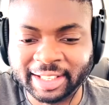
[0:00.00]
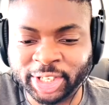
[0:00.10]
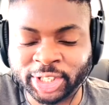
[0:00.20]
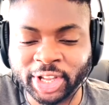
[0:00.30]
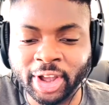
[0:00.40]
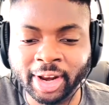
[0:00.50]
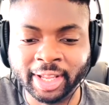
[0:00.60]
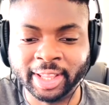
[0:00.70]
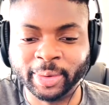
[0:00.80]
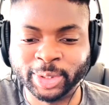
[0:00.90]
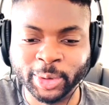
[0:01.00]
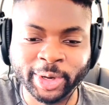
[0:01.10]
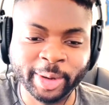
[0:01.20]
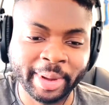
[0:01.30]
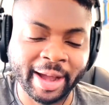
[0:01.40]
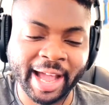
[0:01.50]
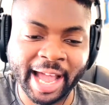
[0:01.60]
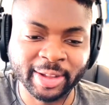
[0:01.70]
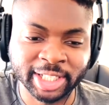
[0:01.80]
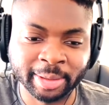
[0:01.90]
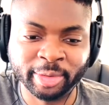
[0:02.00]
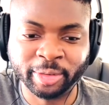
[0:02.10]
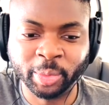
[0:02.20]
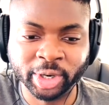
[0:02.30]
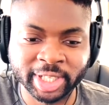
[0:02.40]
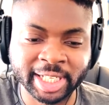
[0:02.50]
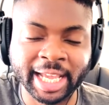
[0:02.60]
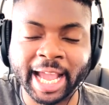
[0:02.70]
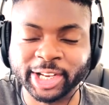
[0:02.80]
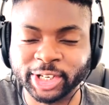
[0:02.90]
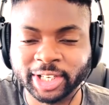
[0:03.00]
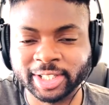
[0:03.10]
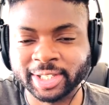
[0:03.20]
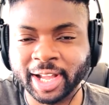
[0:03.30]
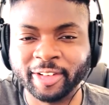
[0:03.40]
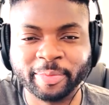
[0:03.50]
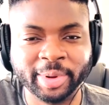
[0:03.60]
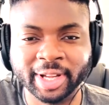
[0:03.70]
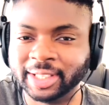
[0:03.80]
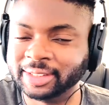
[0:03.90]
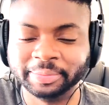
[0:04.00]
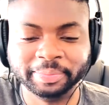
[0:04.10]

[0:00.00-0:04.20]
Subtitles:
just earlier they were talking about how some of them want to see action and stuff, but...